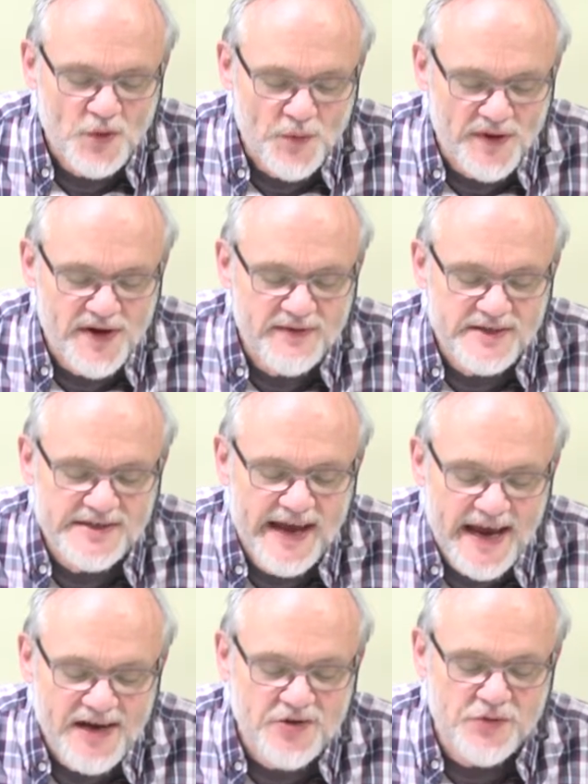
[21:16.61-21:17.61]
Where there is
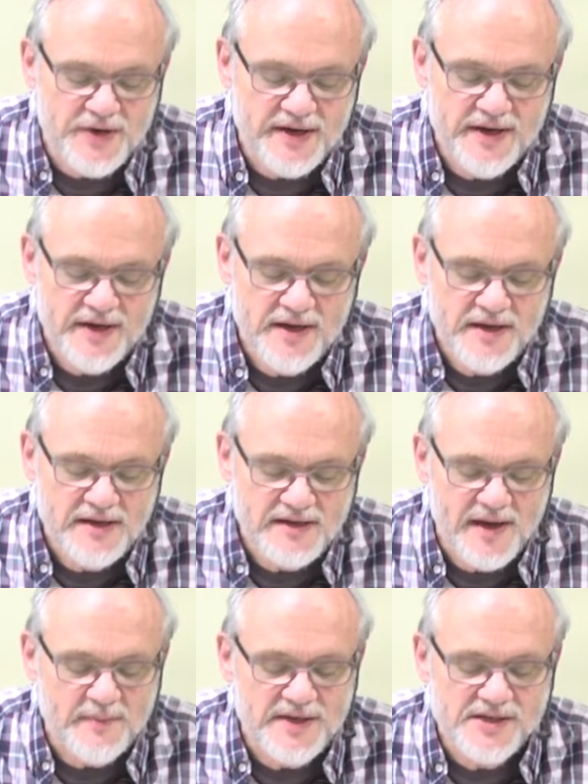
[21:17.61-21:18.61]
hatred,
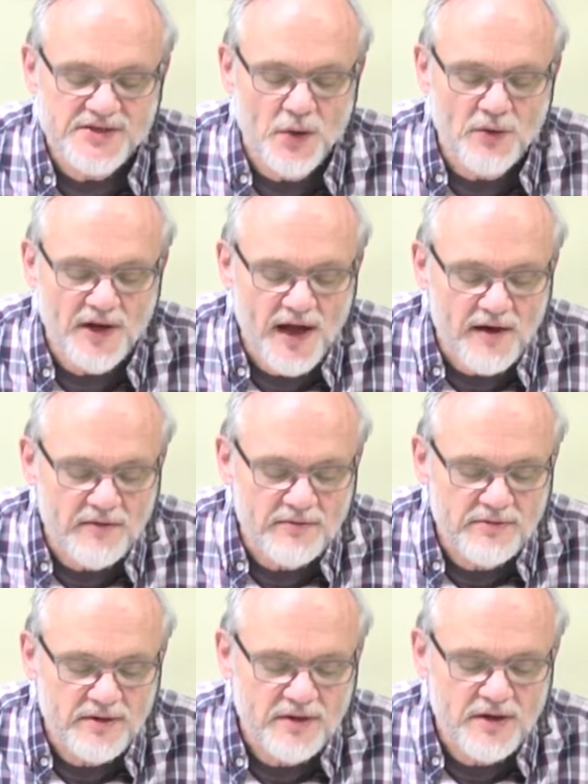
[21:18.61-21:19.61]
let me sow love.
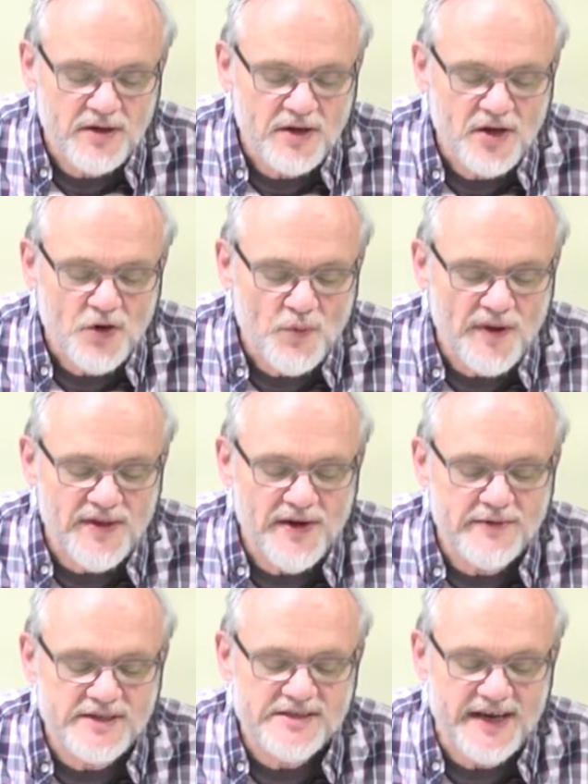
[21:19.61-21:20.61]
Where
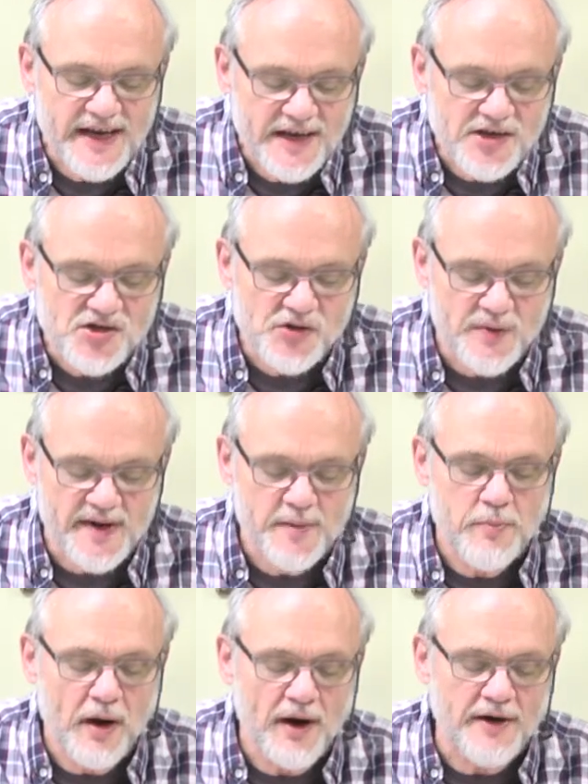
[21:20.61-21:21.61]
there is
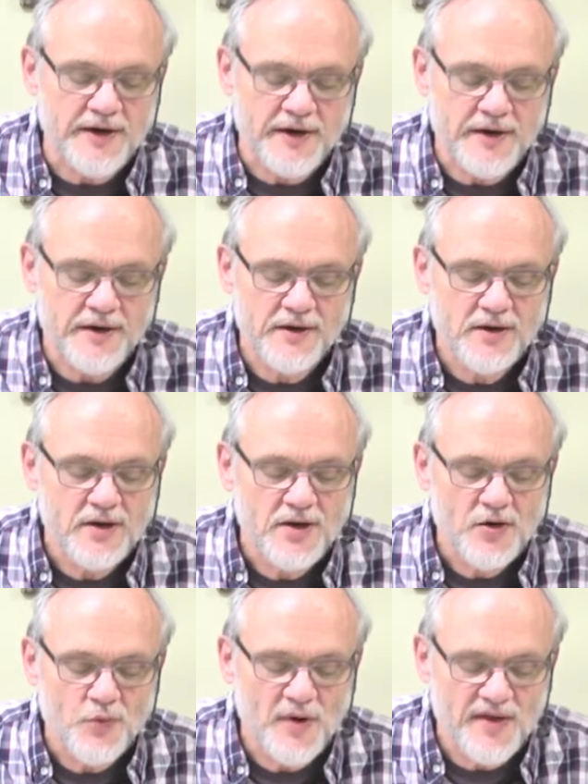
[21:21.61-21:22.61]
injury, pardon.
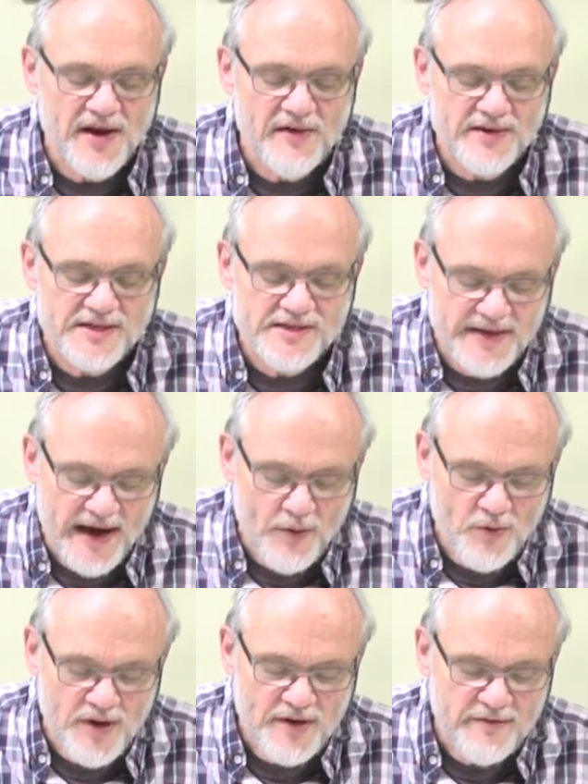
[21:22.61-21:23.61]
Where there is
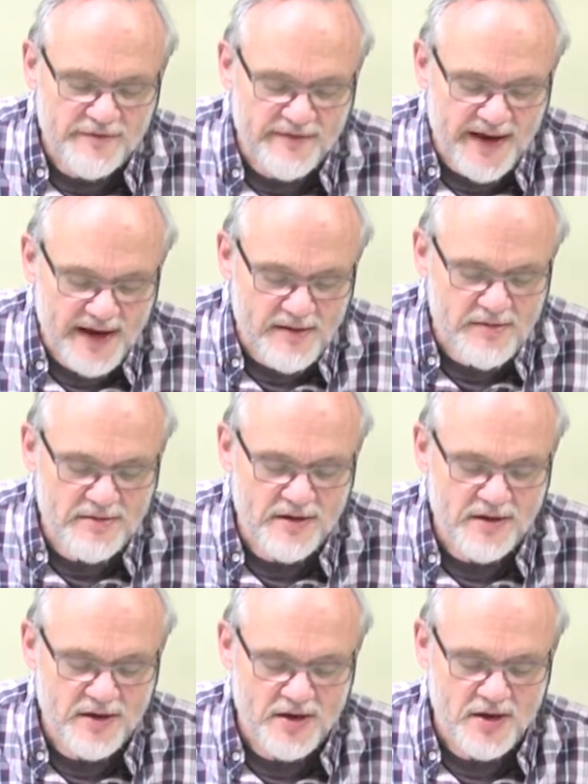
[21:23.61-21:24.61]
doubt, faith.
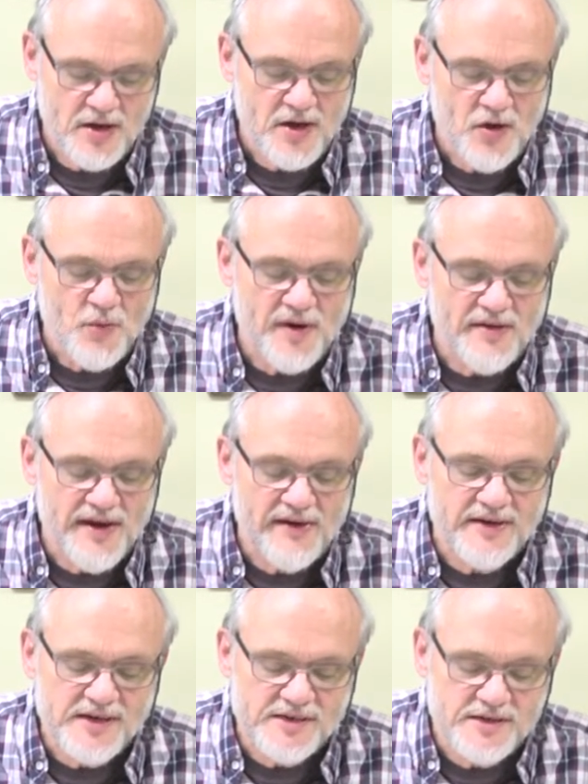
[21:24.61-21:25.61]
Where
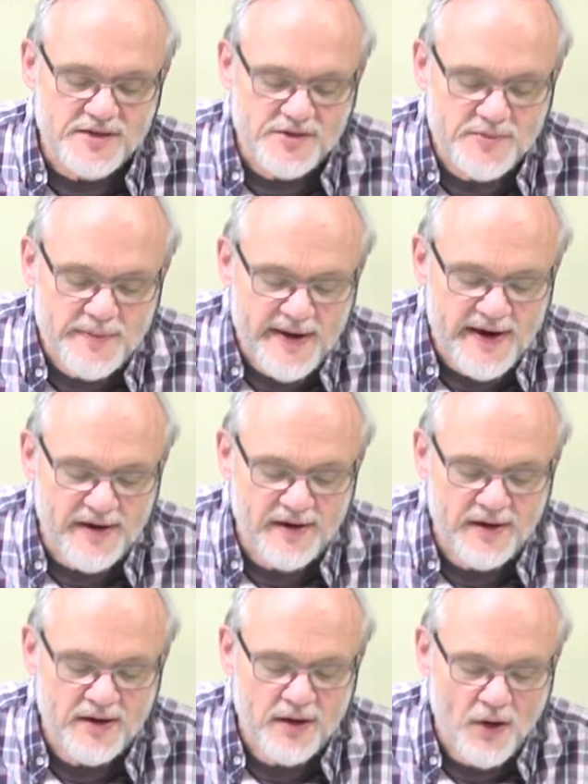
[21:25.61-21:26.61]
there is
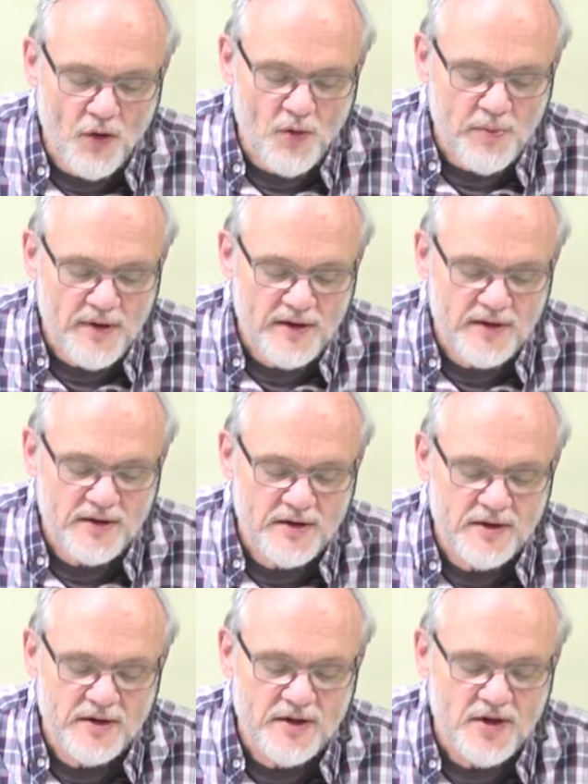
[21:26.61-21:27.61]
despair, hope.
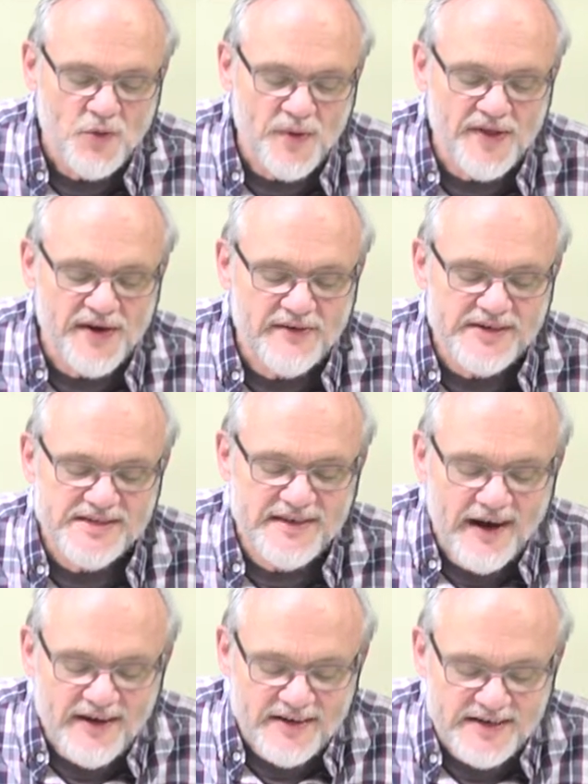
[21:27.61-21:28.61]
Where there is
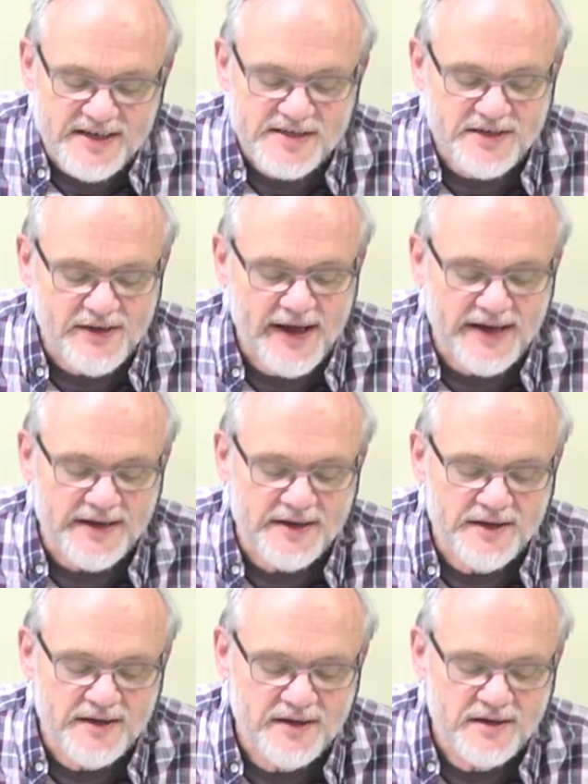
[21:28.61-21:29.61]
darkness,
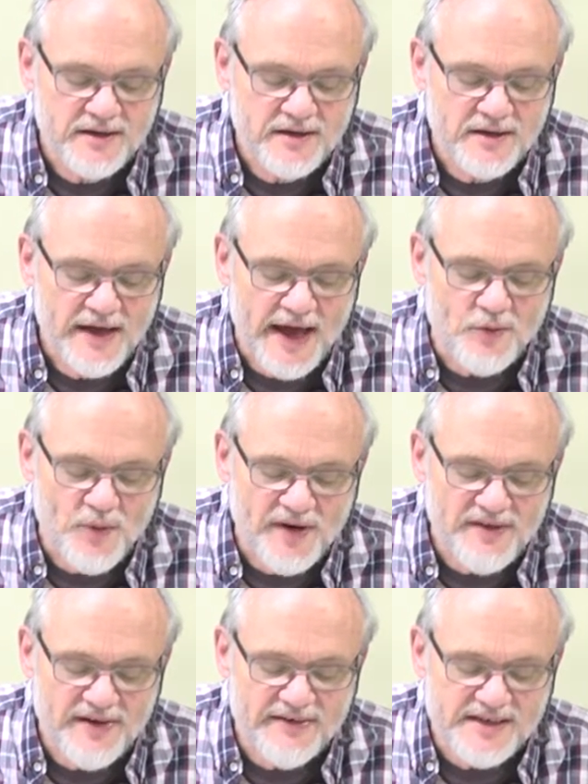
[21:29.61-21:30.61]
light. And
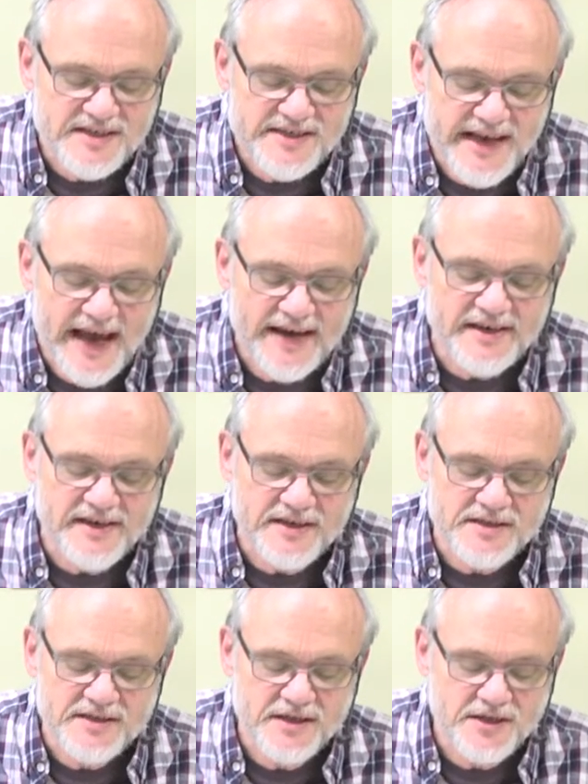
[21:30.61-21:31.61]
where there is
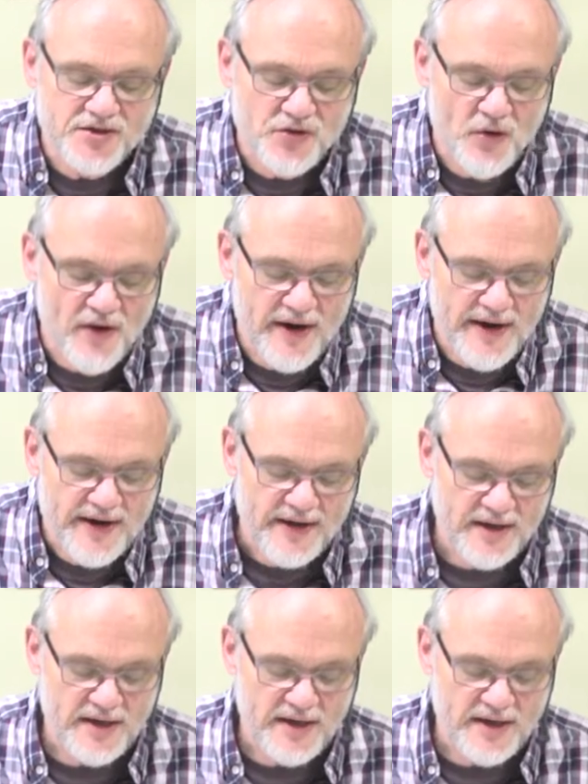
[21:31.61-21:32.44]
sadness, joy.